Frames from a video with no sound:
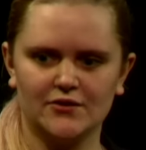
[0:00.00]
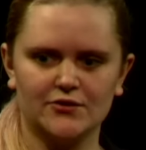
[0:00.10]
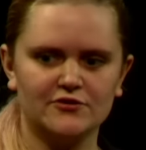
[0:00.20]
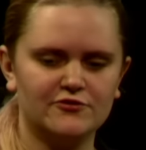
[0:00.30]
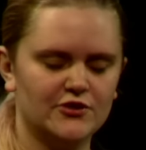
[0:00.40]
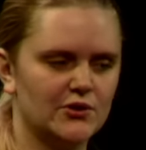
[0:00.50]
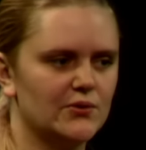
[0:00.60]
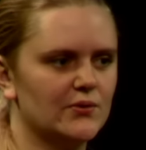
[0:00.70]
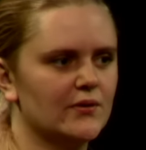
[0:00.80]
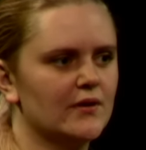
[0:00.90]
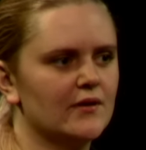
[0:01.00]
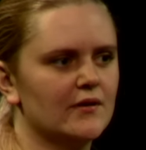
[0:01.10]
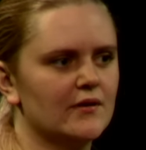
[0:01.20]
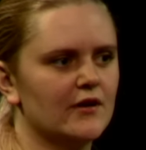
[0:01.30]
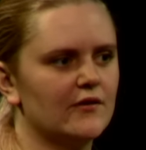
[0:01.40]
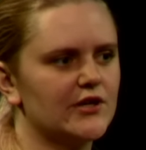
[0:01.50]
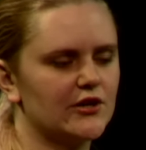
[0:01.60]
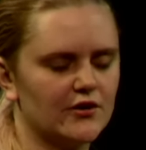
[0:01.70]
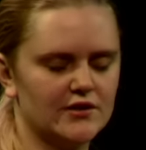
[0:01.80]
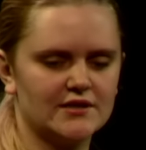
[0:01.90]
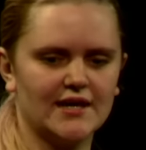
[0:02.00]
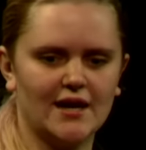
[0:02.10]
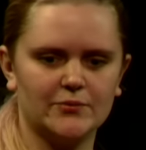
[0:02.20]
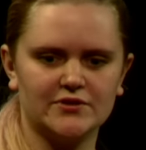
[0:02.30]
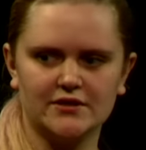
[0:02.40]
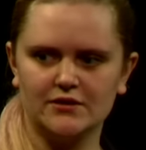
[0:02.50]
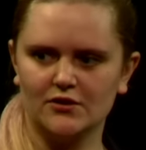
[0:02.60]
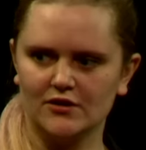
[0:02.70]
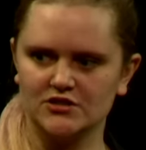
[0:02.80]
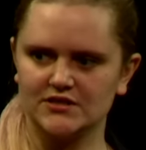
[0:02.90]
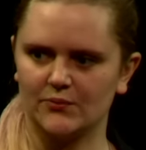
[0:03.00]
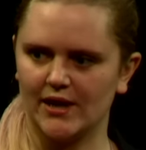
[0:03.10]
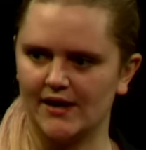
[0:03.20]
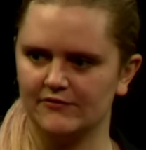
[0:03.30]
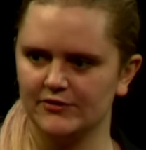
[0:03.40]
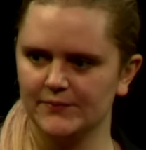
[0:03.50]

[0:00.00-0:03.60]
on a few of the current gaps in the knowledge that we have.